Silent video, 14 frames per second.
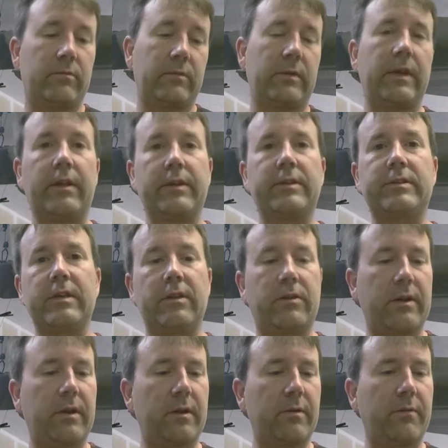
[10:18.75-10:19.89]
I like to say they
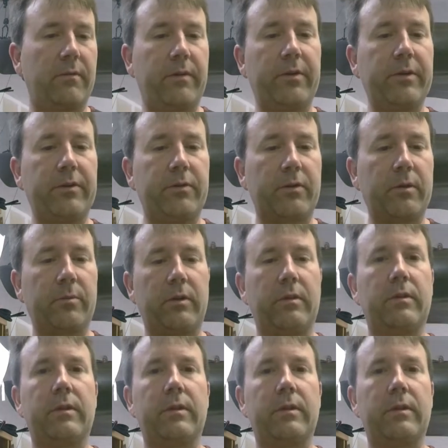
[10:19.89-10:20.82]
are very durable.